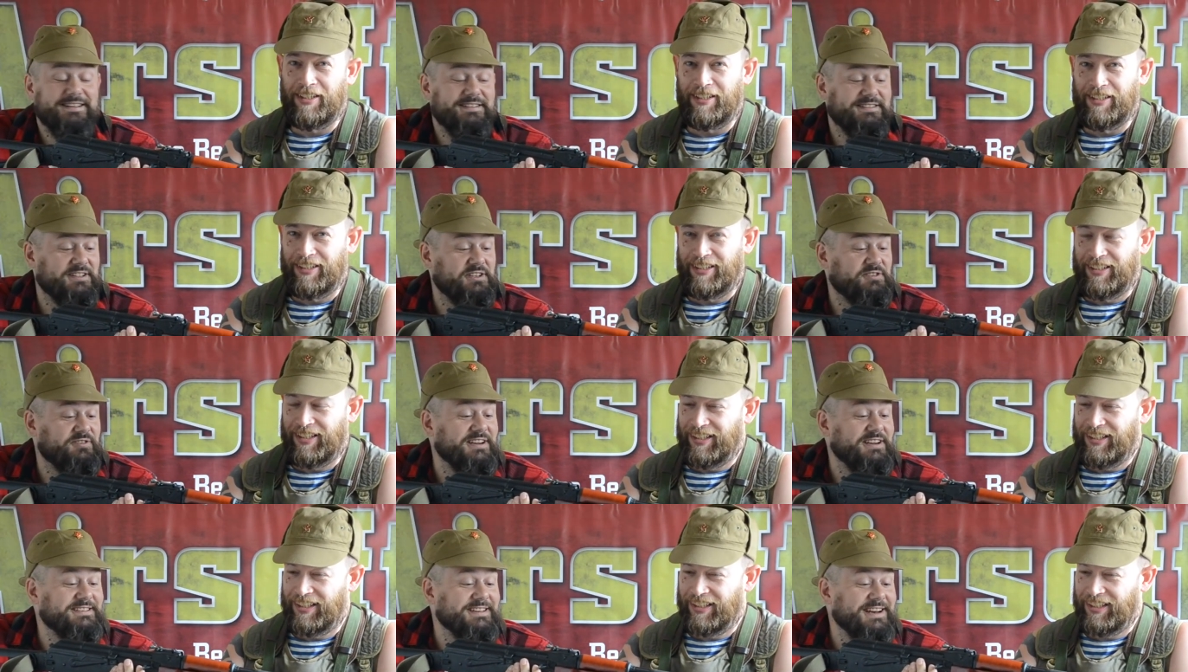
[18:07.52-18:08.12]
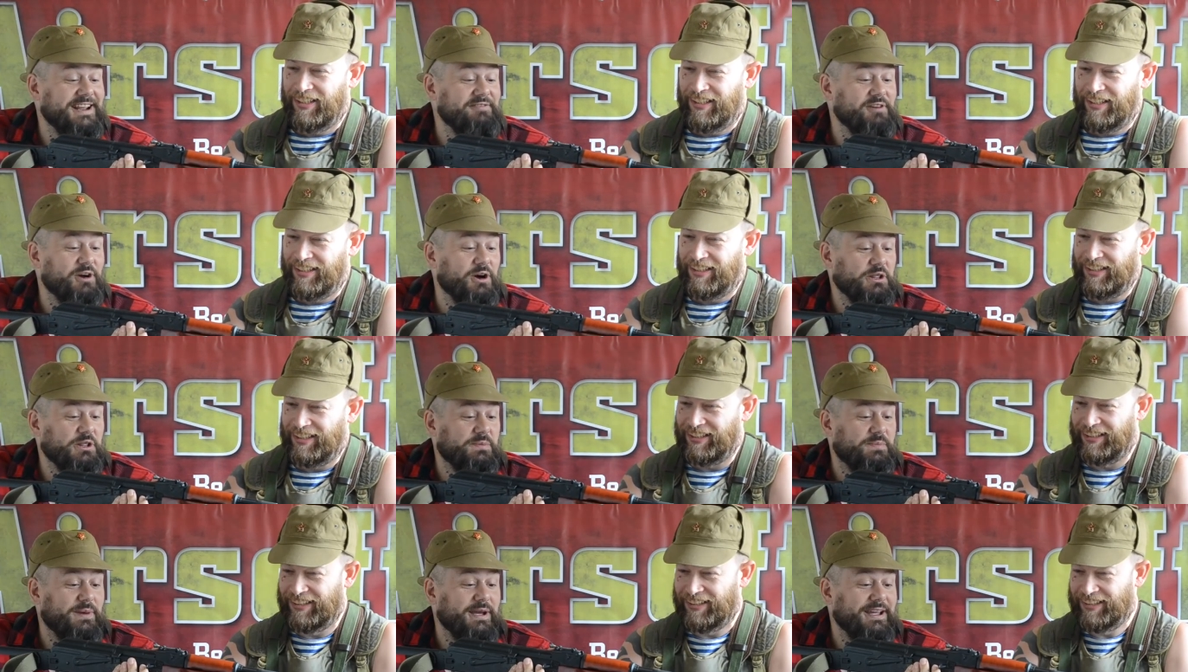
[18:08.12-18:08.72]
Speaker 1: so they're trained to leave it
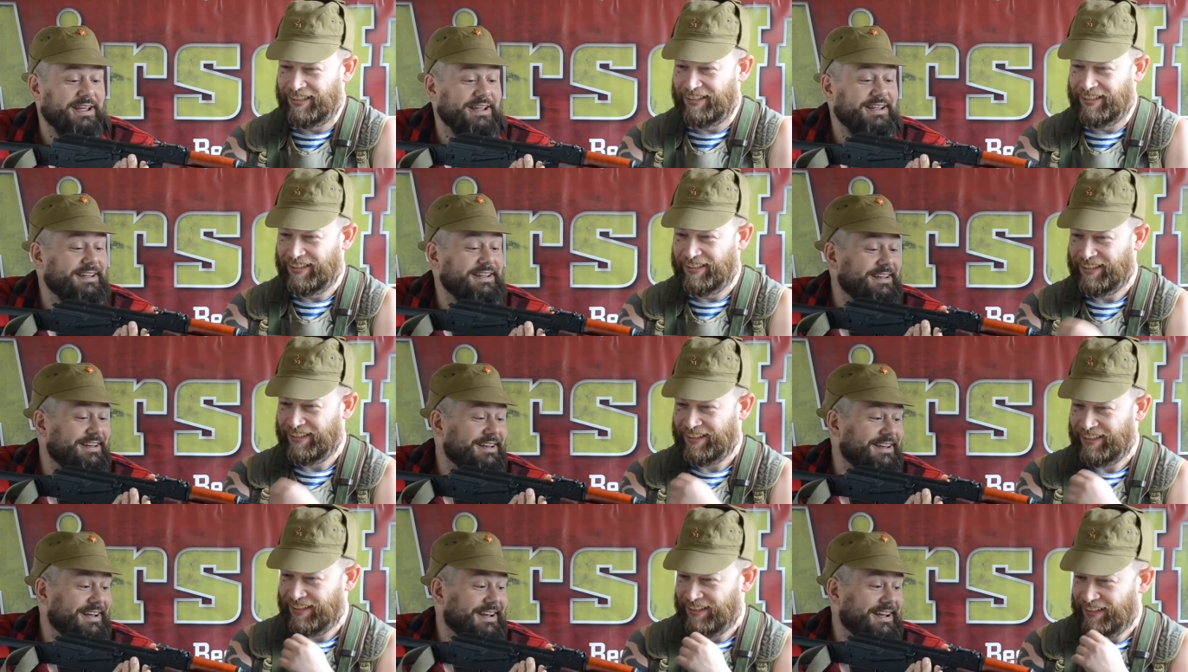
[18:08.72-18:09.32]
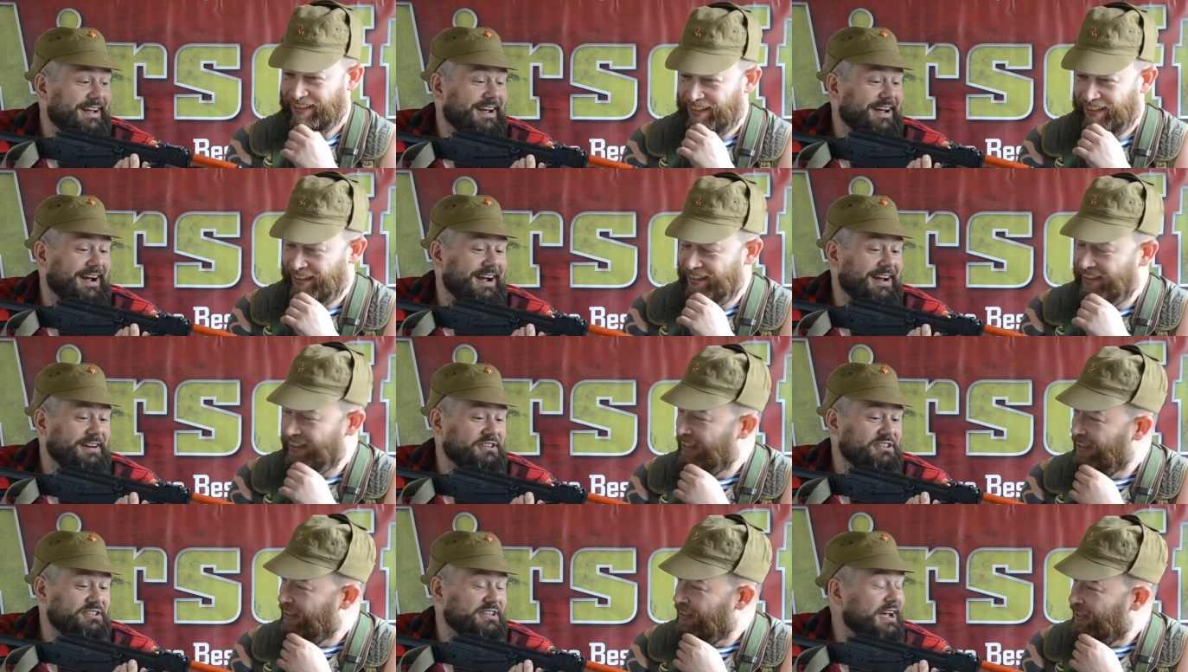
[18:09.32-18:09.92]
on the P,
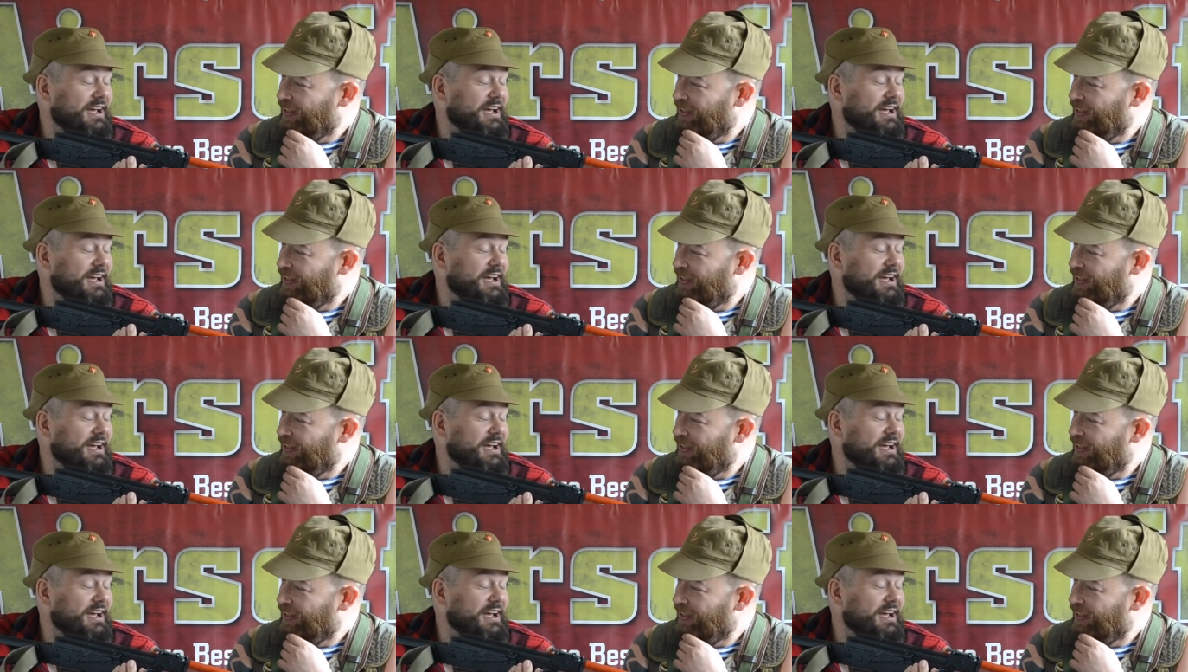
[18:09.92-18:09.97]
and just